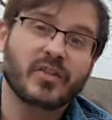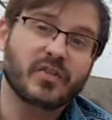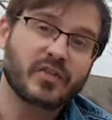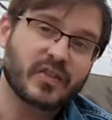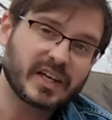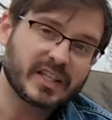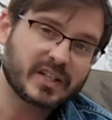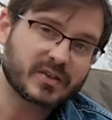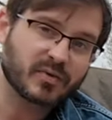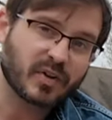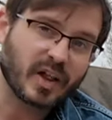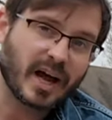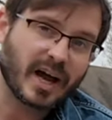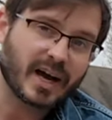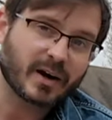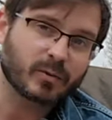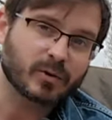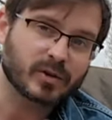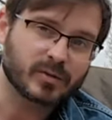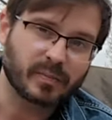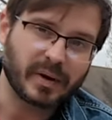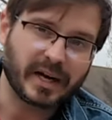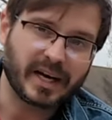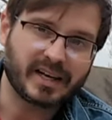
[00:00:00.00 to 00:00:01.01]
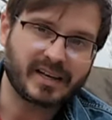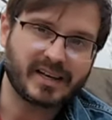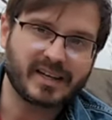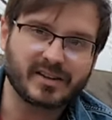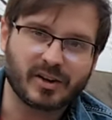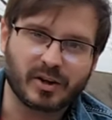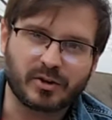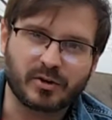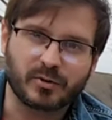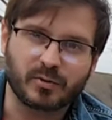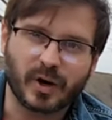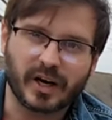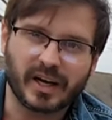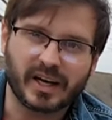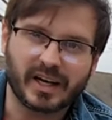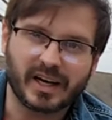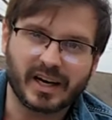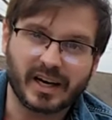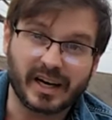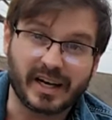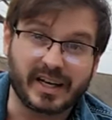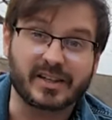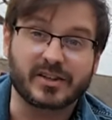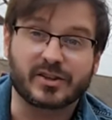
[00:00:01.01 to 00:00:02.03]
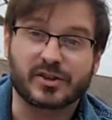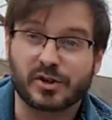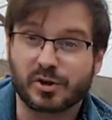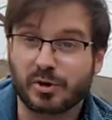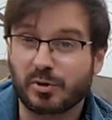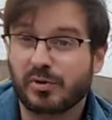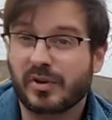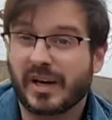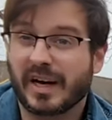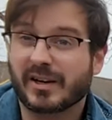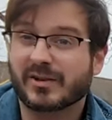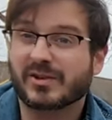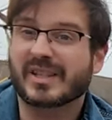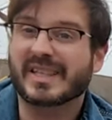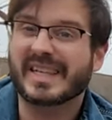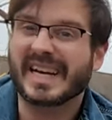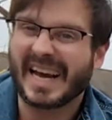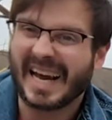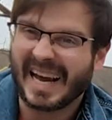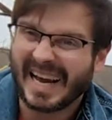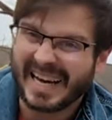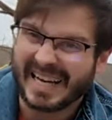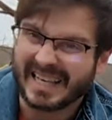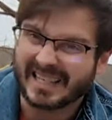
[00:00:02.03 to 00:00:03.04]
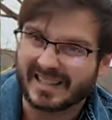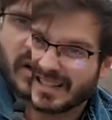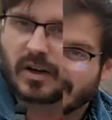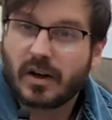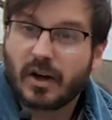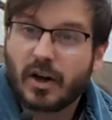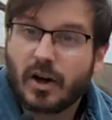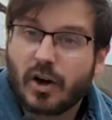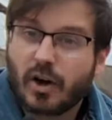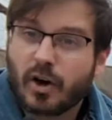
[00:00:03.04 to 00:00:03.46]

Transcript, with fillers: This flag was banned in Lithuania in two thousand eight.